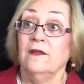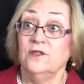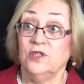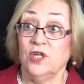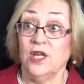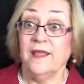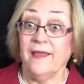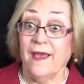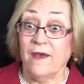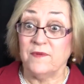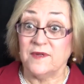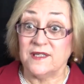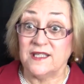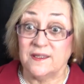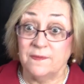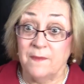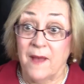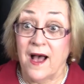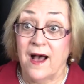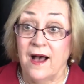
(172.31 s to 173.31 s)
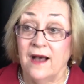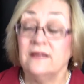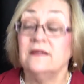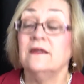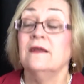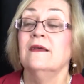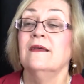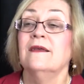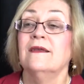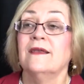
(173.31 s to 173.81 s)
gee, that was smart,
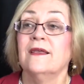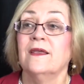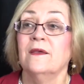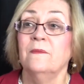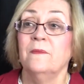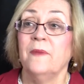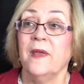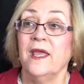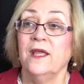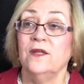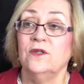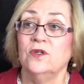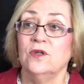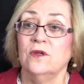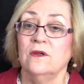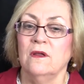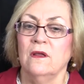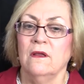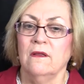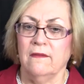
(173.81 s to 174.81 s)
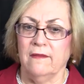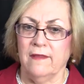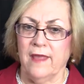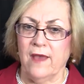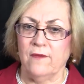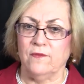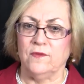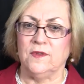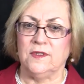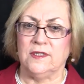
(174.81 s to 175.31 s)
compared to
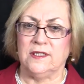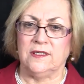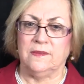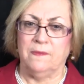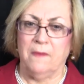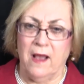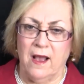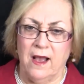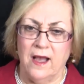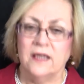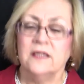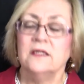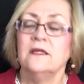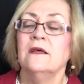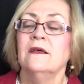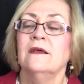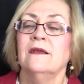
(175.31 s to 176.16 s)
that was smart,